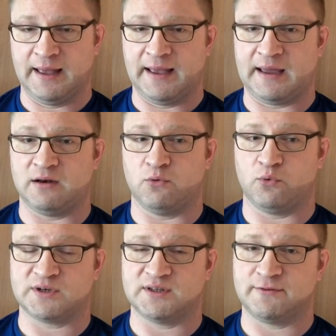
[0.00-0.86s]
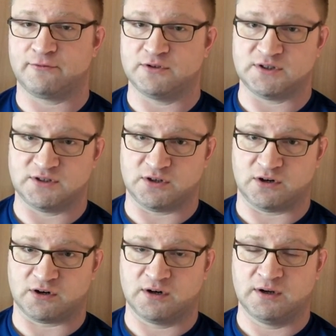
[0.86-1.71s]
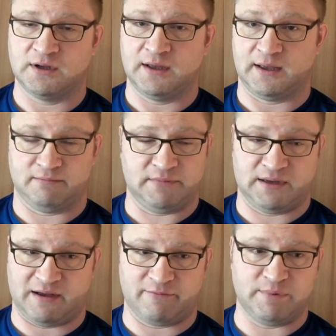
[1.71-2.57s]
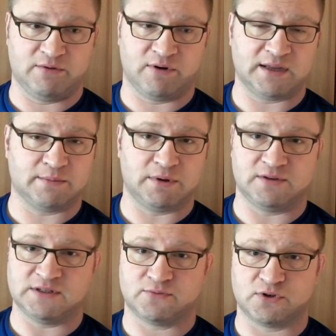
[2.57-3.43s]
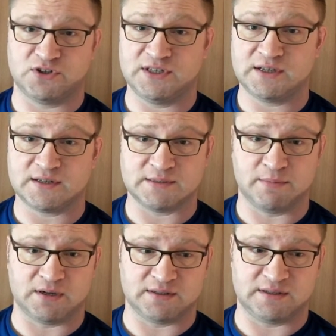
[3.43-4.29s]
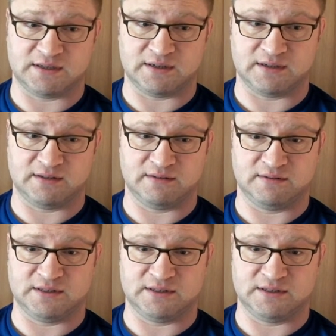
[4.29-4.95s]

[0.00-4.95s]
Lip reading: and where the differences are. And I've been writing about this for years, about the